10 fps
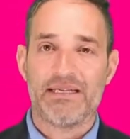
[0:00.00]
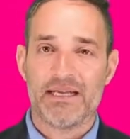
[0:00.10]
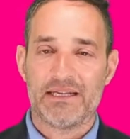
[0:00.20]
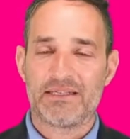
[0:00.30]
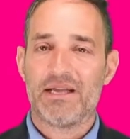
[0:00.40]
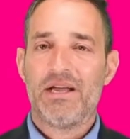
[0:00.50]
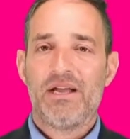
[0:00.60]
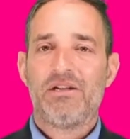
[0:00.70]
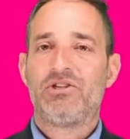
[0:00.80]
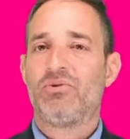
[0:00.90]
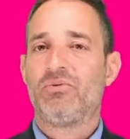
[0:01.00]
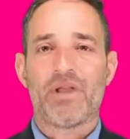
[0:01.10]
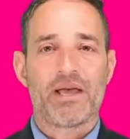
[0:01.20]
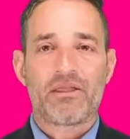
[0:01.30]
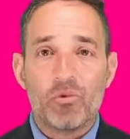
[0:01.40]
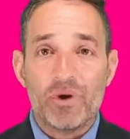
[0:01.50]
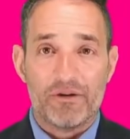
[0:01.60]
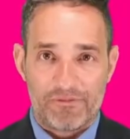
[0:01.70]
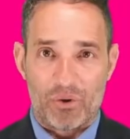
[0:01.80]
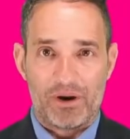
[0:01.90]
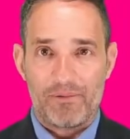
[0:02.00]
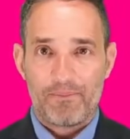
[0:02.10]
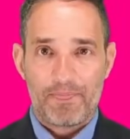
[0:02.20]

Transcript: ideas to like 3 or 4.